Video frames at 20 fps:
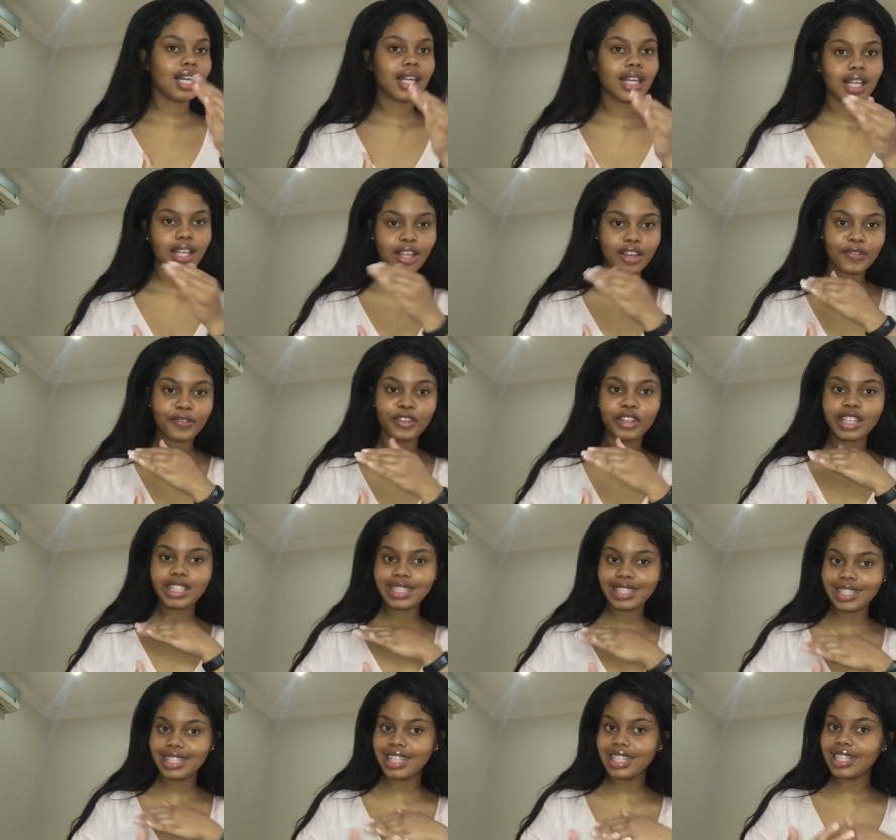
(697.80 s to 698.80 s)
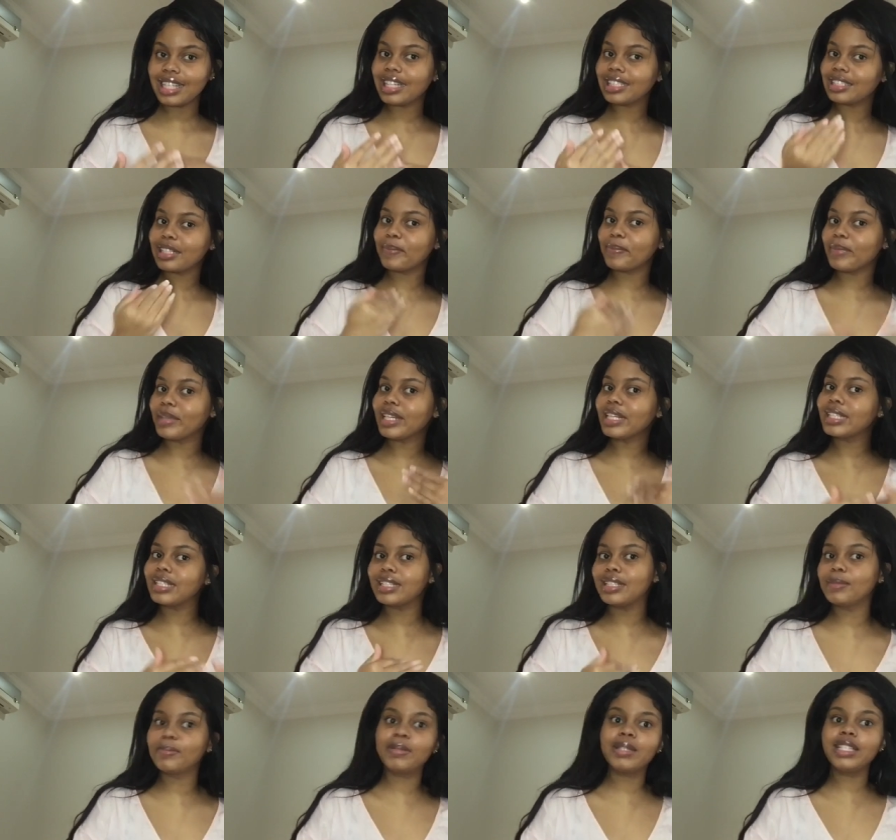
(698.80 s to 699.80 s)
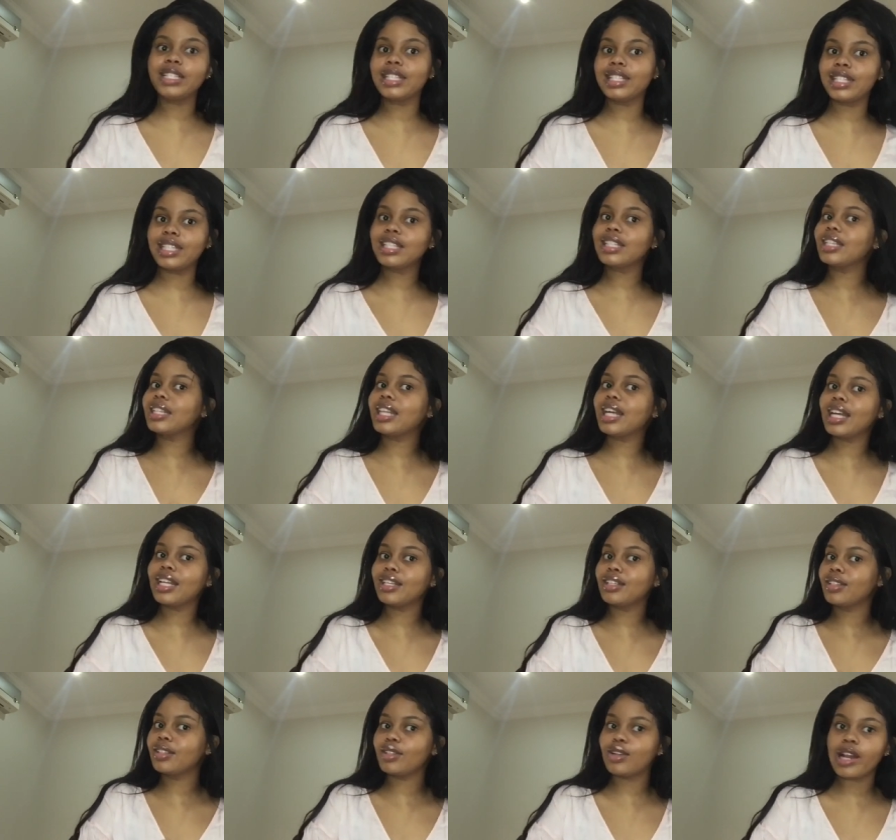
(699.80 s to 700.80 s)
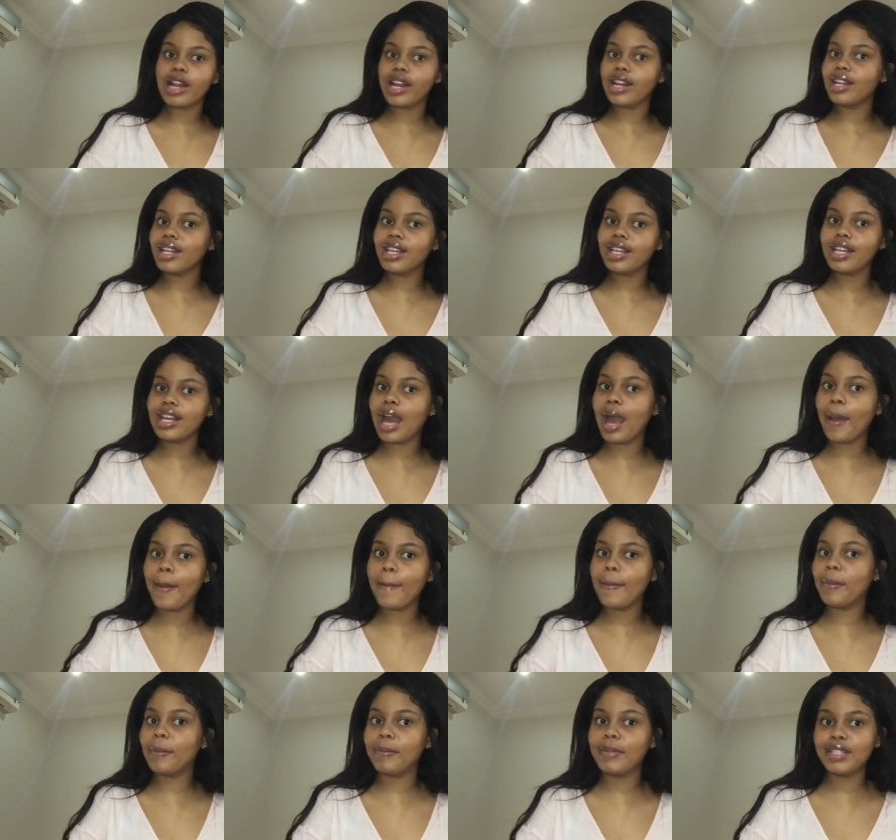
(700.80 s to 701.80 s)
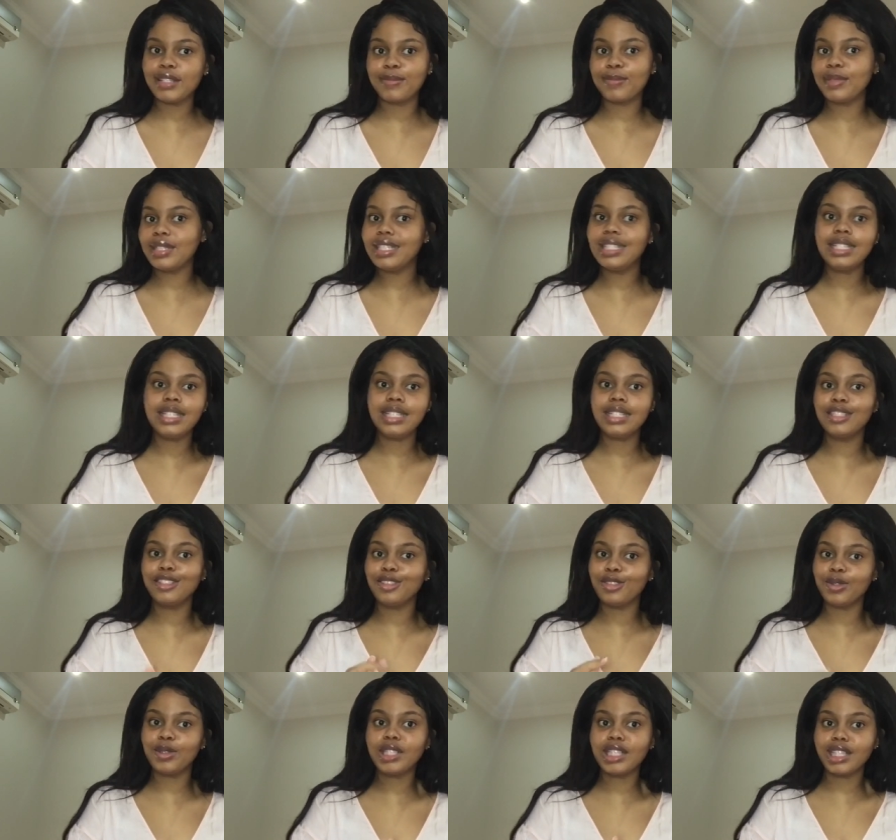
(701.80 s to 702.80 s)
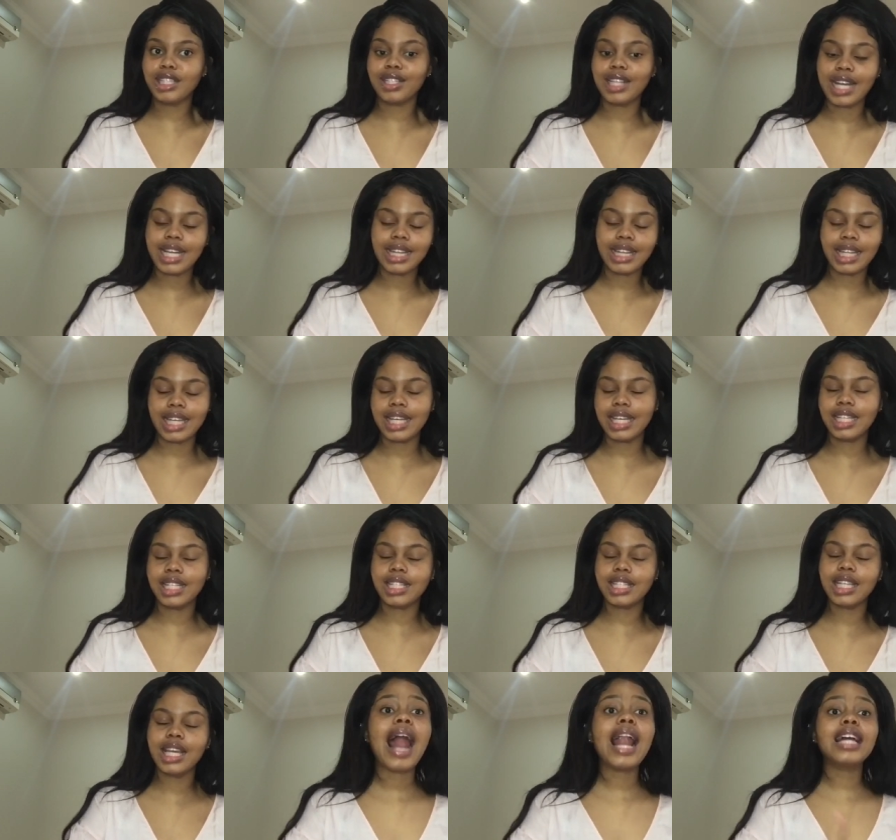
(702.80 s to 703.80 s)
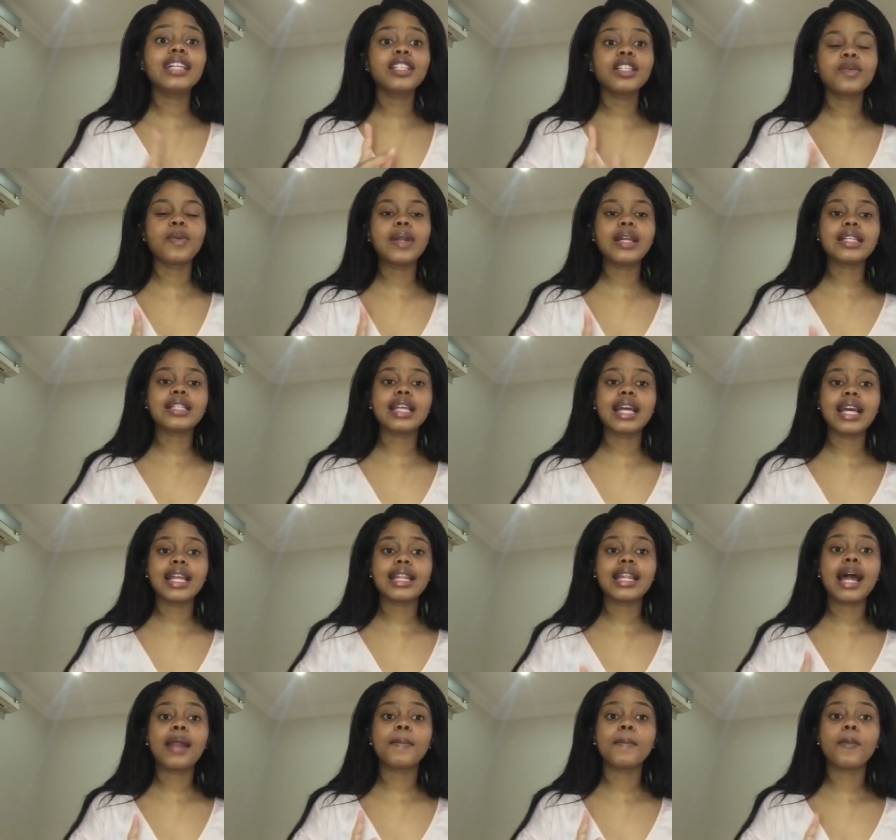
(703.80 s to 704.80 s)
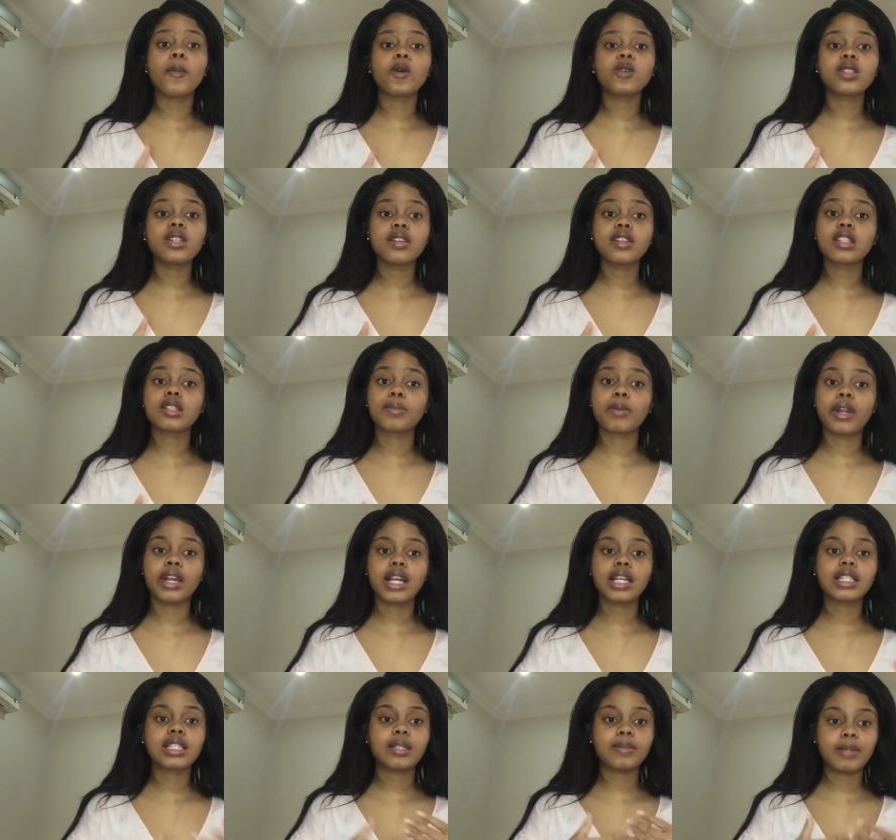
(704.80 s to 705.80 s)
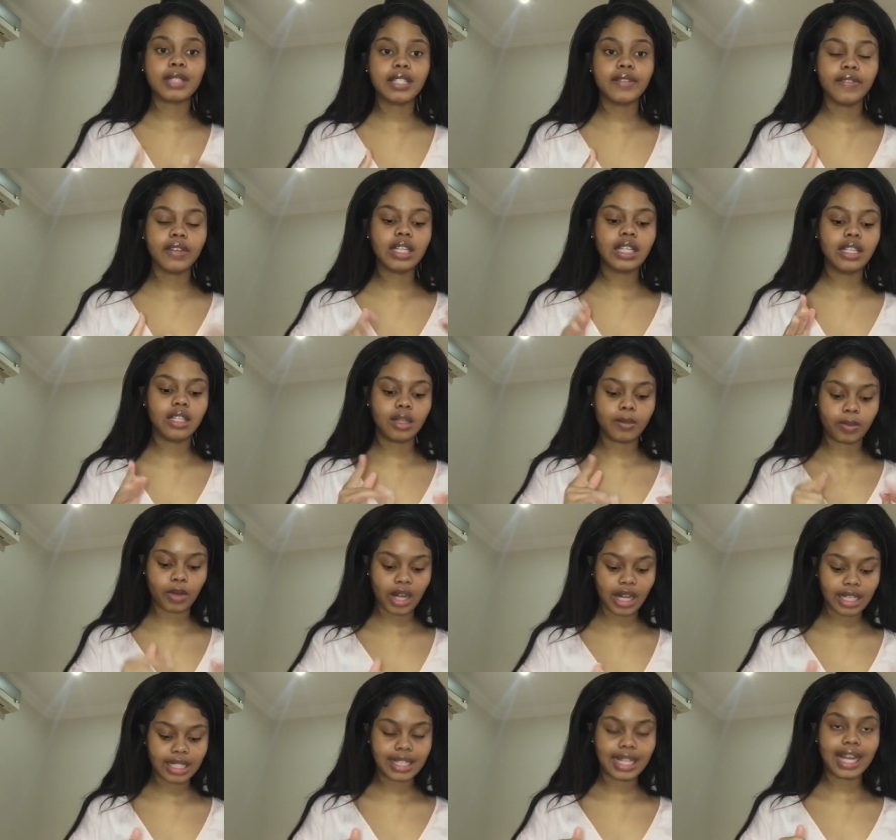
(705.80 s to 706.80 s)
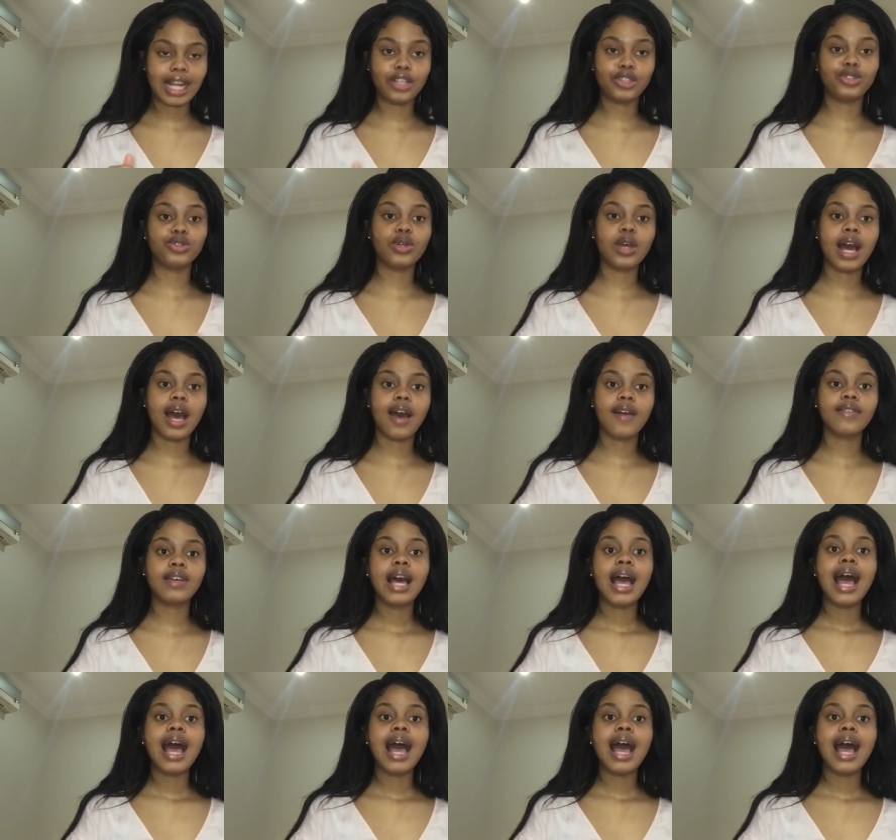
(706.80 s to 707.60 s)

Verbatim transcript: if you can see that something is depleting, then clearly I must be doing the right things. And I just want to say that most of these products, specifically the products that I do have,